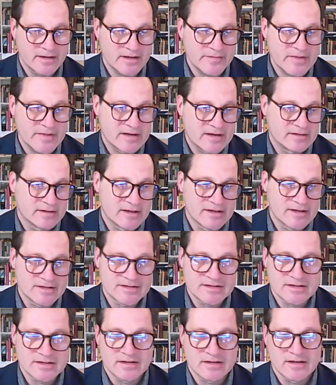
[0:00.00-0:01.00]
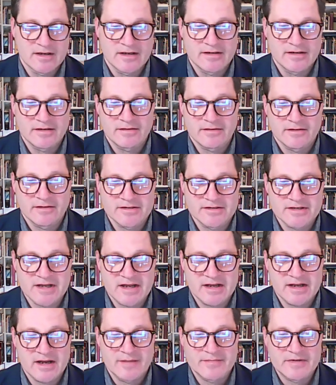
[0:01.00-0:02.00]
email list, and you can
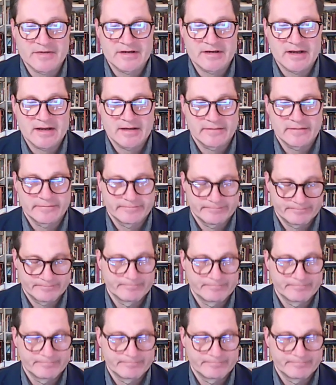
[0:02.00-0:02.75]
stay up to date.